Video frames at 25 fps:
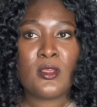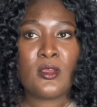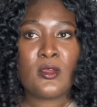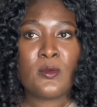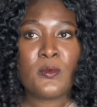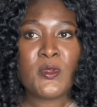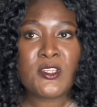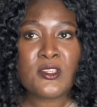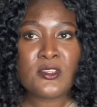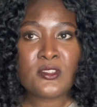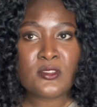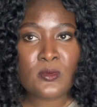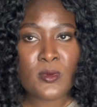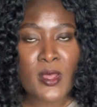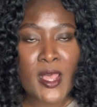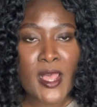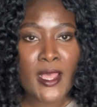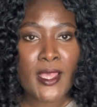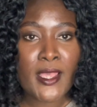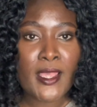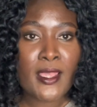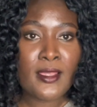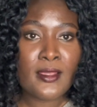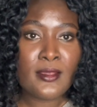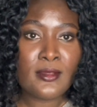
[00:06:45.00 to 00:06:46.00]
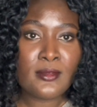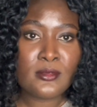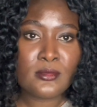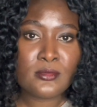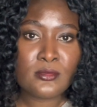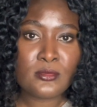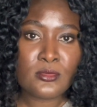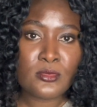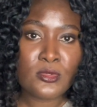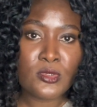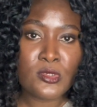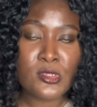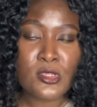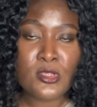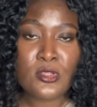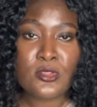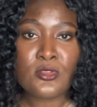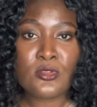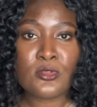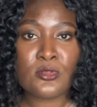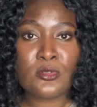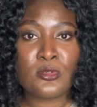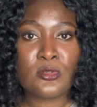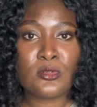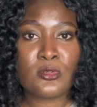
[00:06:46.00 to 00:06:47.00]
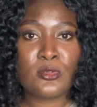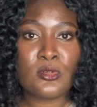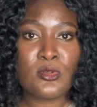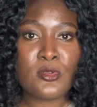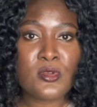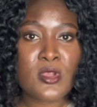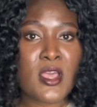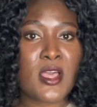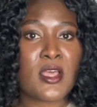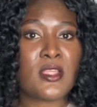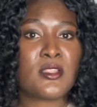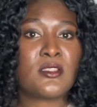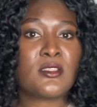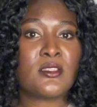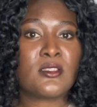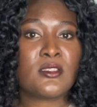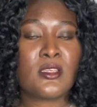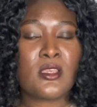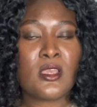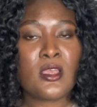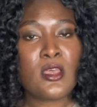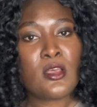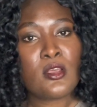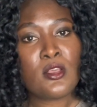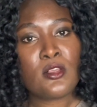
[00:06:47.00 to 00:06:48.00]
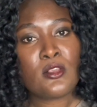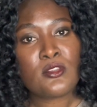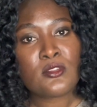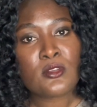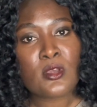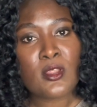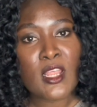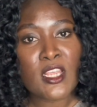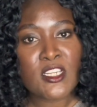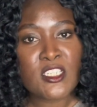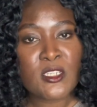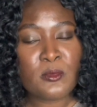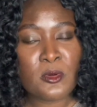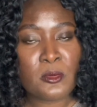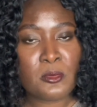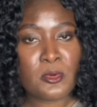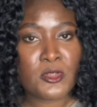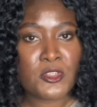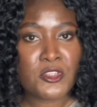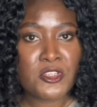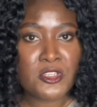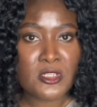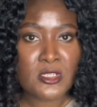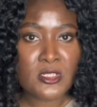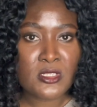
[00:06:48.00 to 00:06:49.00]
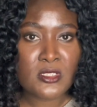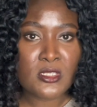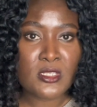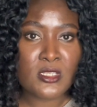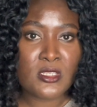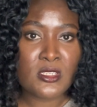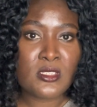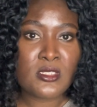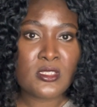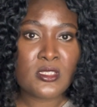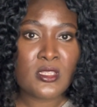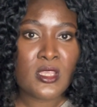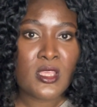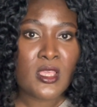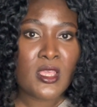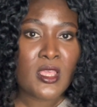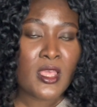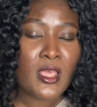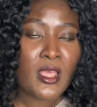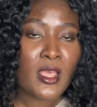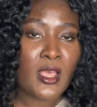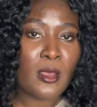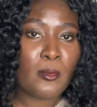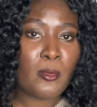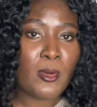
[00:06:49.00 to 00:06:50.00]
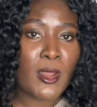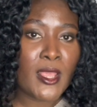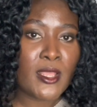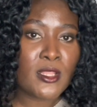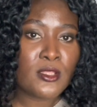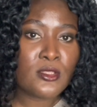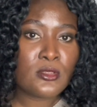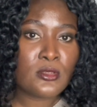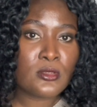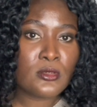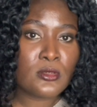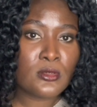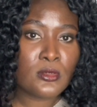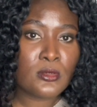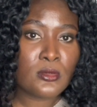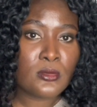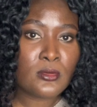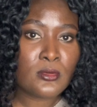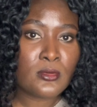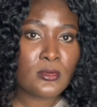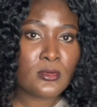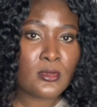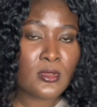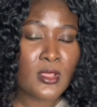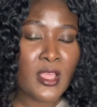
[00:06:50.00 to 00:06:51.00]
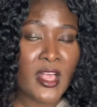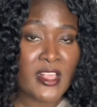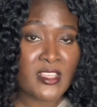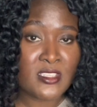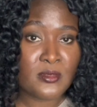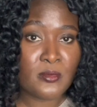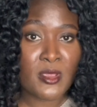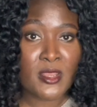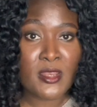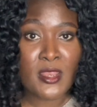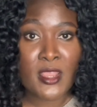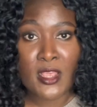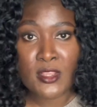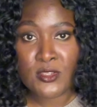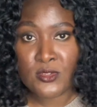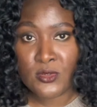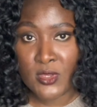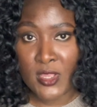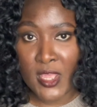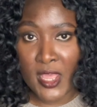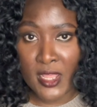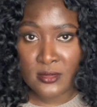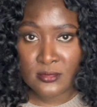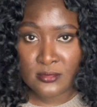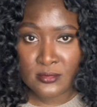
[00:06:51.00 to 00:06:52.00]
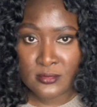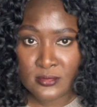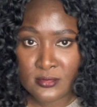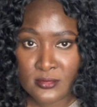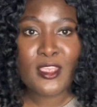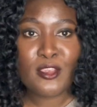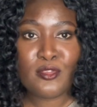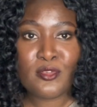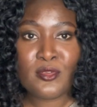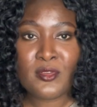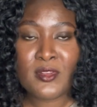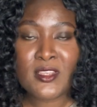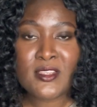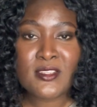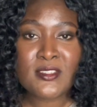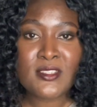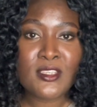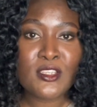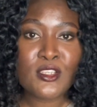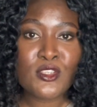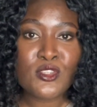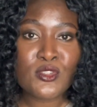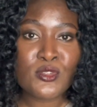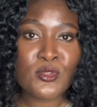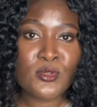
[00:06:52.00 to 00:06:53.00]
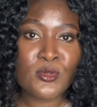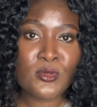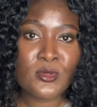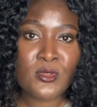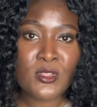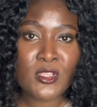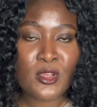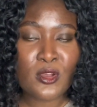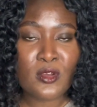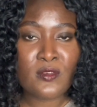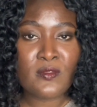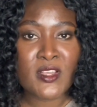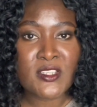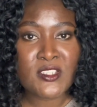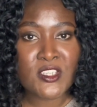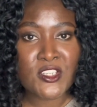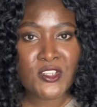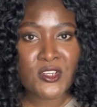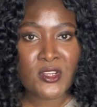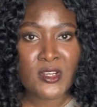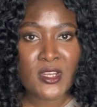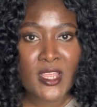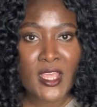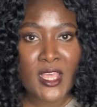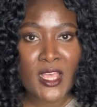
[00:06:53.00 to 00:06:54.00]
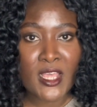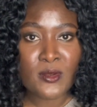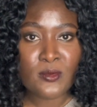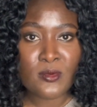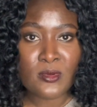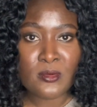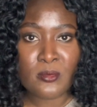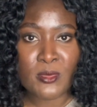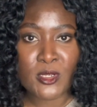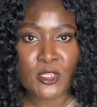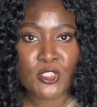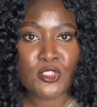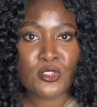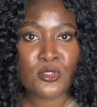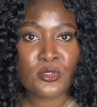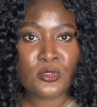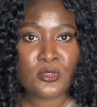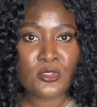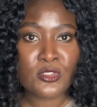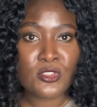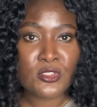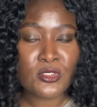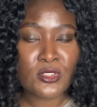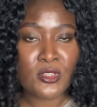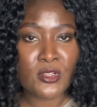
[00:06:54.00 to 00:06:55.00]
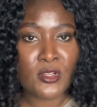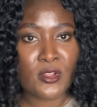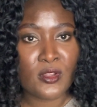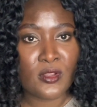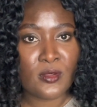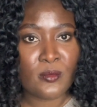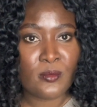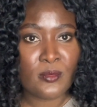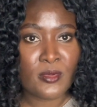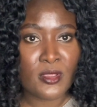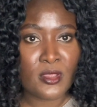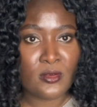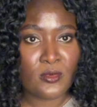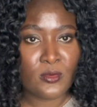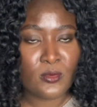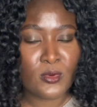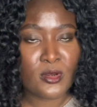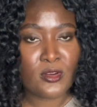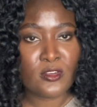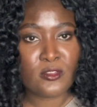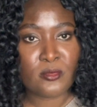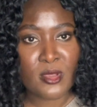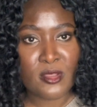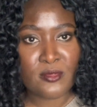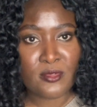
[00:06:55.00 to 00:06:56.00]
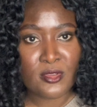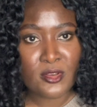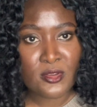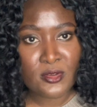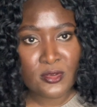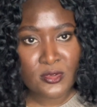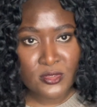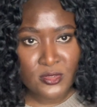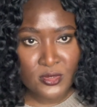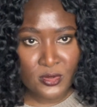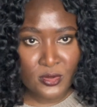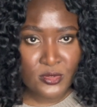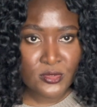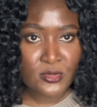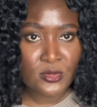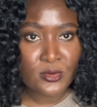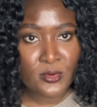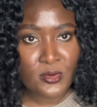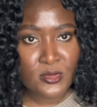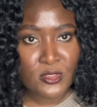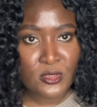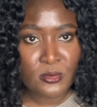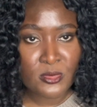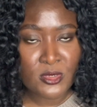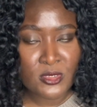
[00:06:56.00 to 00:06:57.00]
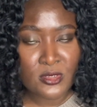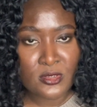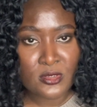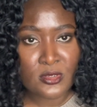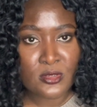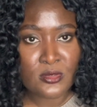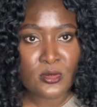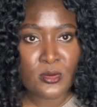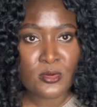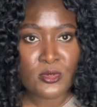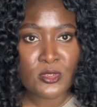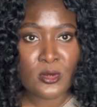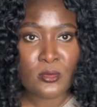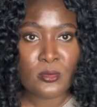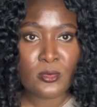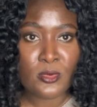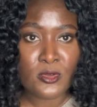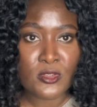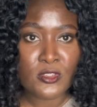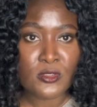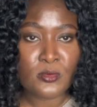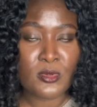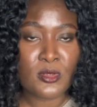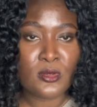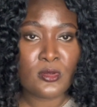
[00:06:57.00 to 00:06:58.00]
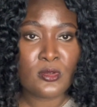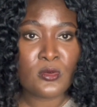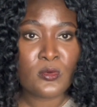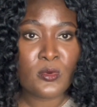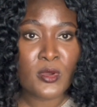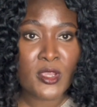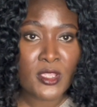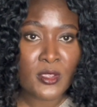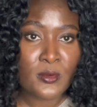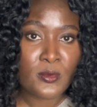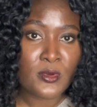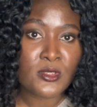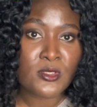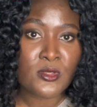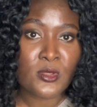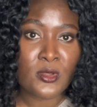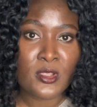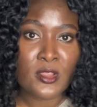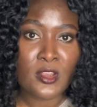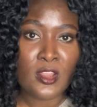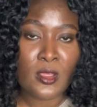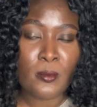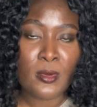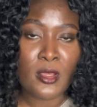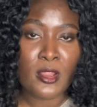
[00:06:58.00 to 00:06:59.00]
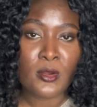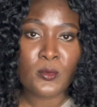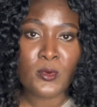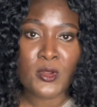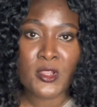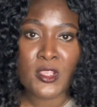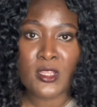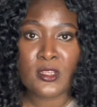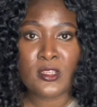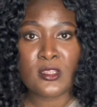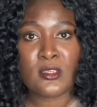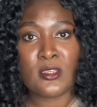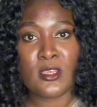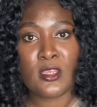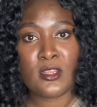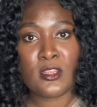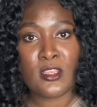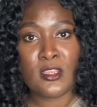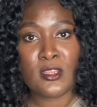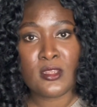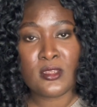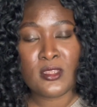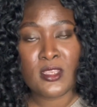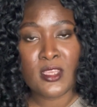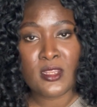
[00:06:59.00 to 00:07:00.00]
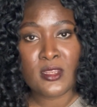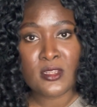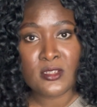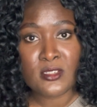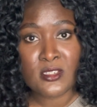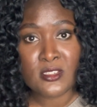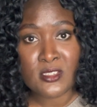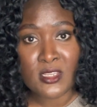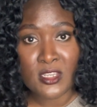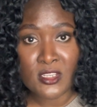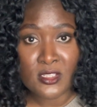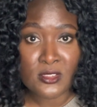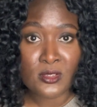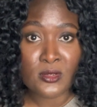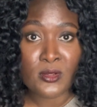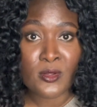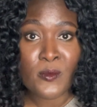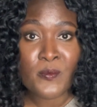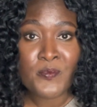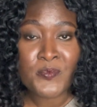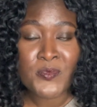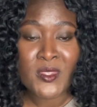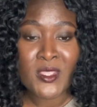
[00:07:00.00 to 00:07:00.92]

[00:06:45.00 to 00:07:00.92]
Which is why you need to look at scholarship opportunities, apply to as many as you can. If you listen to the conversation I had with Mashrood in one of my videos, also going to be in the description box below, where he was talking about working in the energy sector,